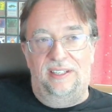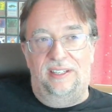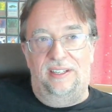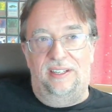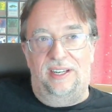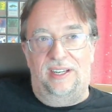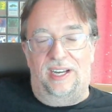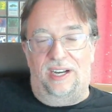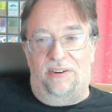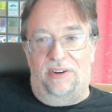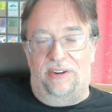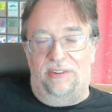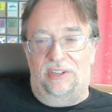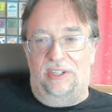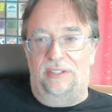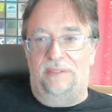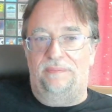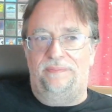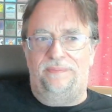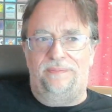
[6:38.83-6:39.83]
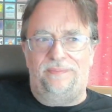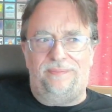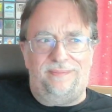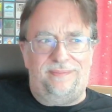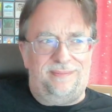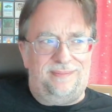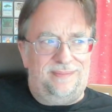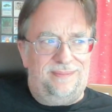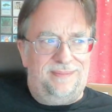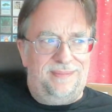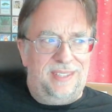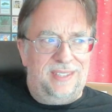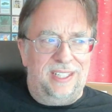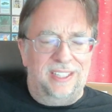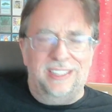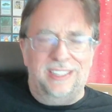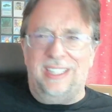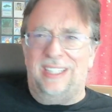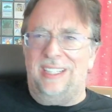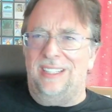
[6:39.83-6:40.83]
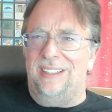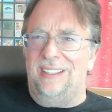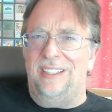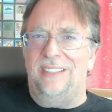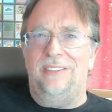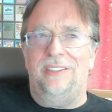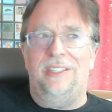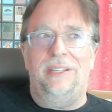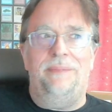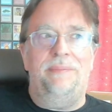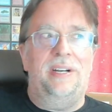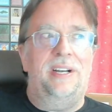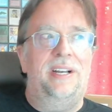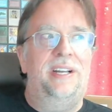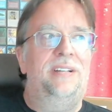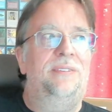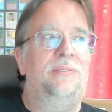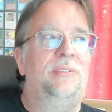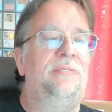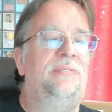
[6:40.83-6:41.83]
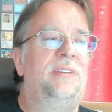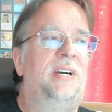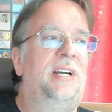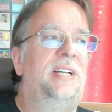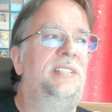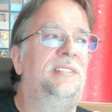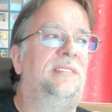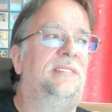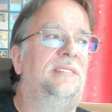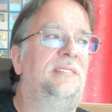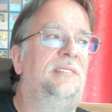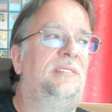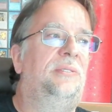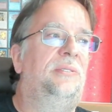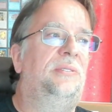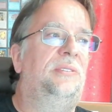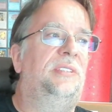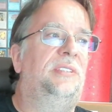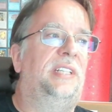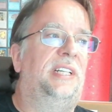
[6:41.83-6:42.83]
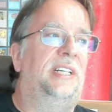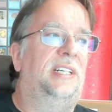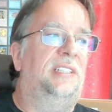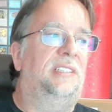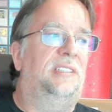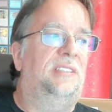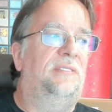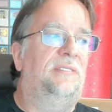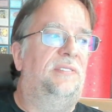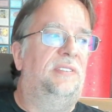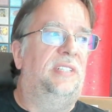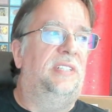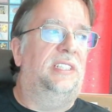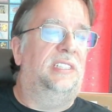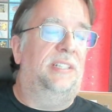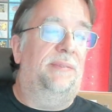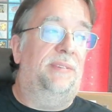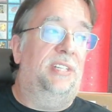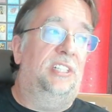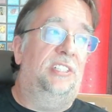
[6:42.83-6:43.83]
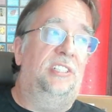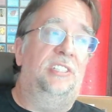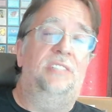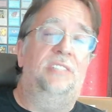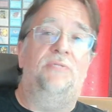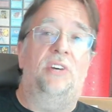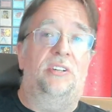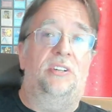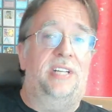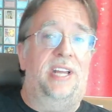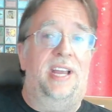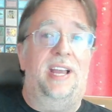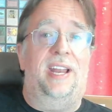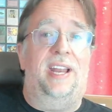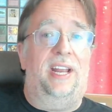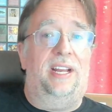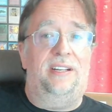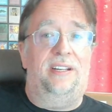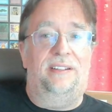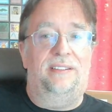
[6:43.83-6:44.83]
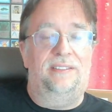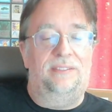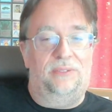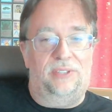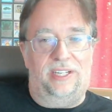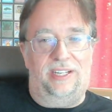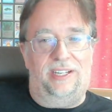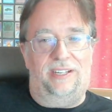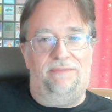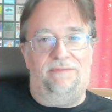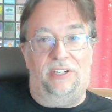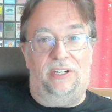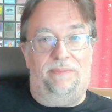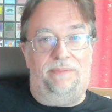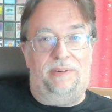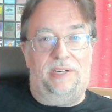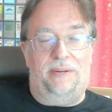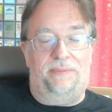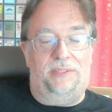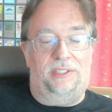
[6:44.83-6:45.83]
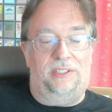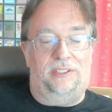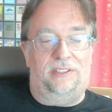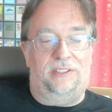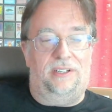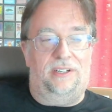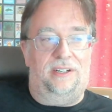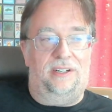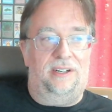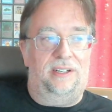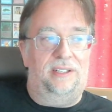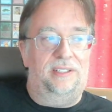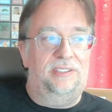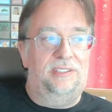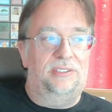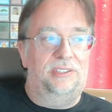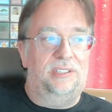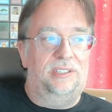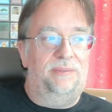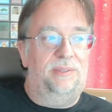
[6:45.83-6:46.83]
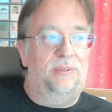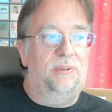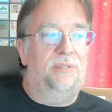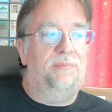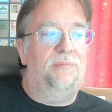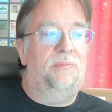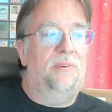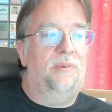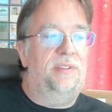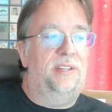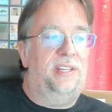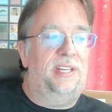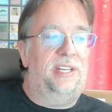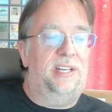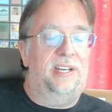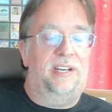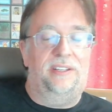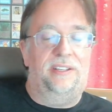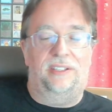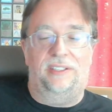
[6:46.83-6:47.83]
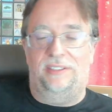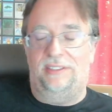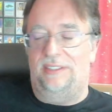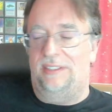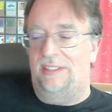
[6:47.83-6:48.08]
However, because I could literally buy revised dual lands for less. I mean, this is Volcanic, right? Very popular card, so it's going to be worth more than the others.